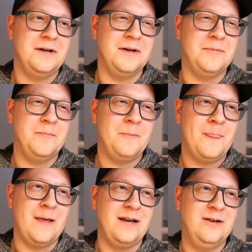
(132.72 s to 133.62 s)

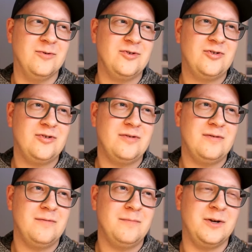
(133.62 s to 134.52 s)
and he was,
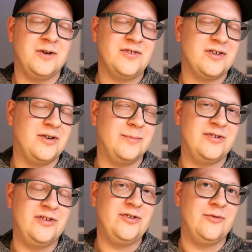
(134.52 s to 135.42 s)
because the
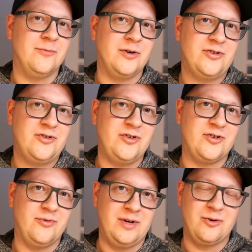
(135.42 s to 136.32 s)
competition was
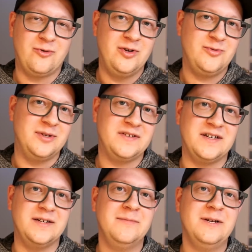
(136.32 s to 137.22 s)
just around Christmas
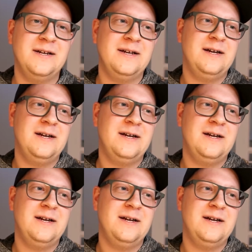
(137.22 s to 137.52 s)
time,